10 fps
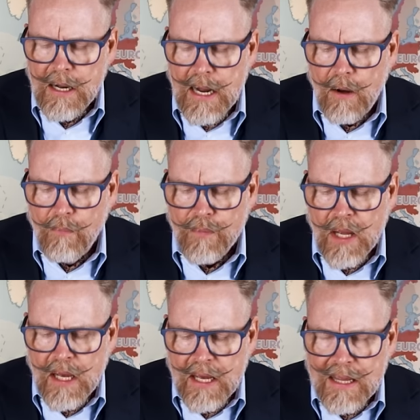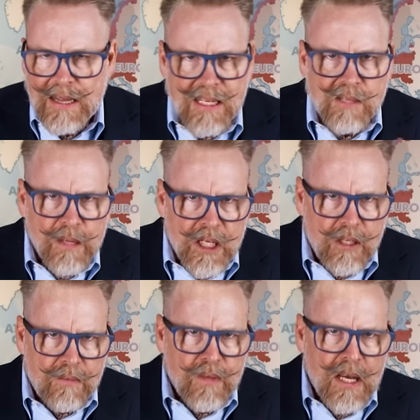Now, this
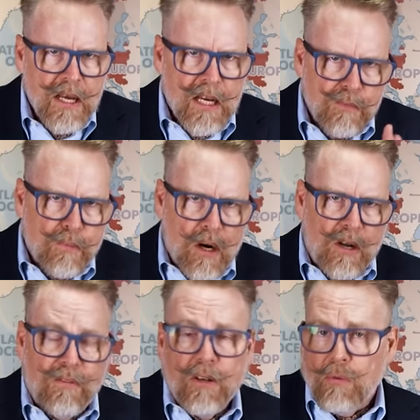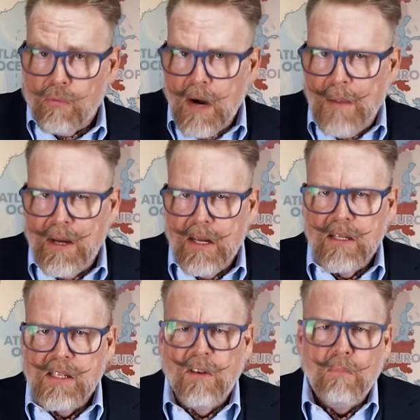mission is part of the
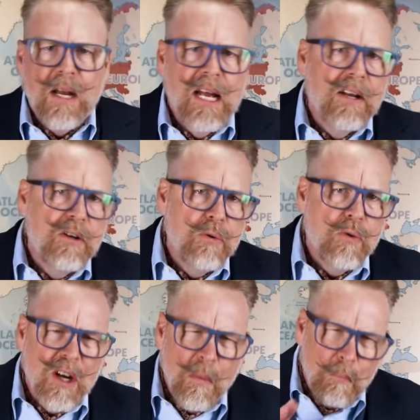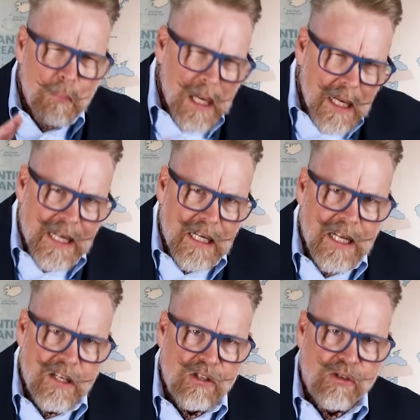remnants of a plan to
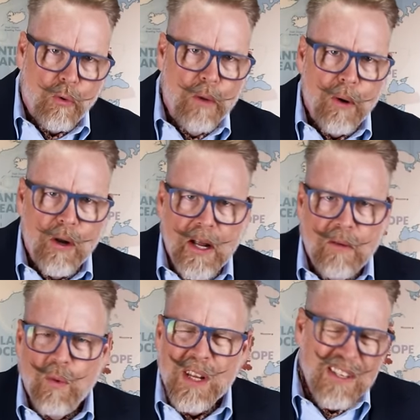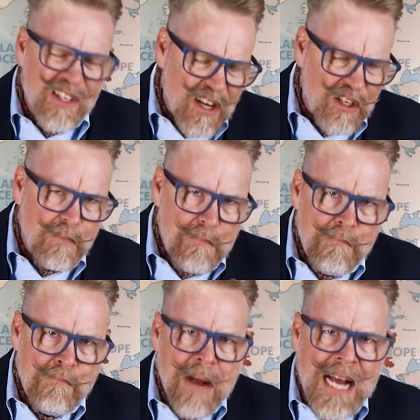completely destroy Berlin with such
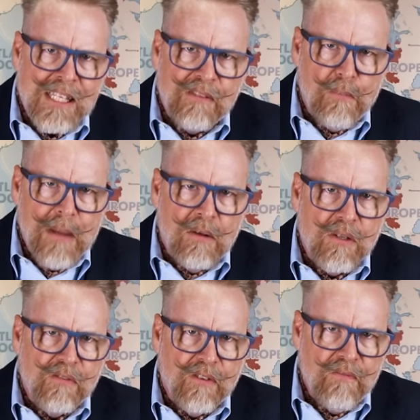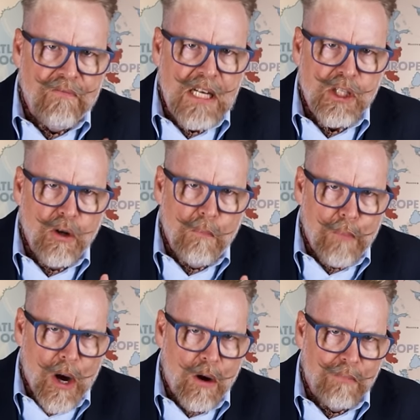massive amounts of conventional
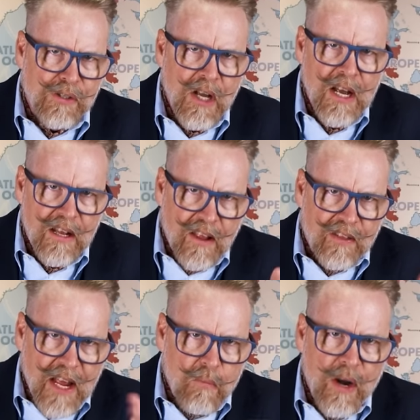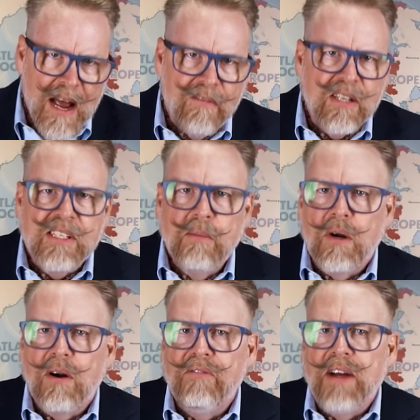bombs that they would have a
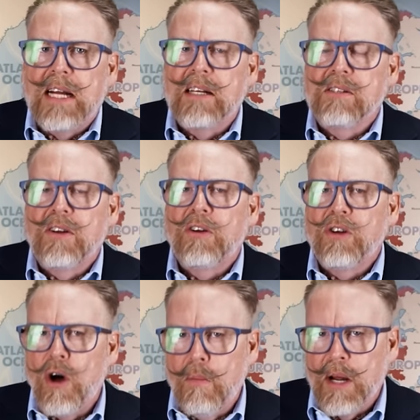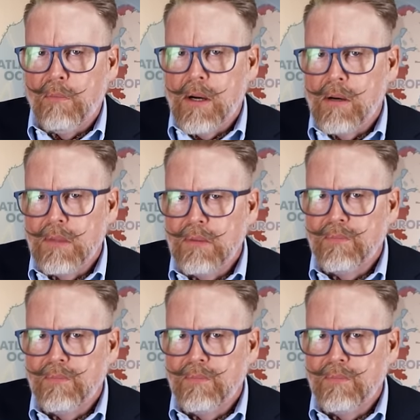similar effect as an atomic bomb.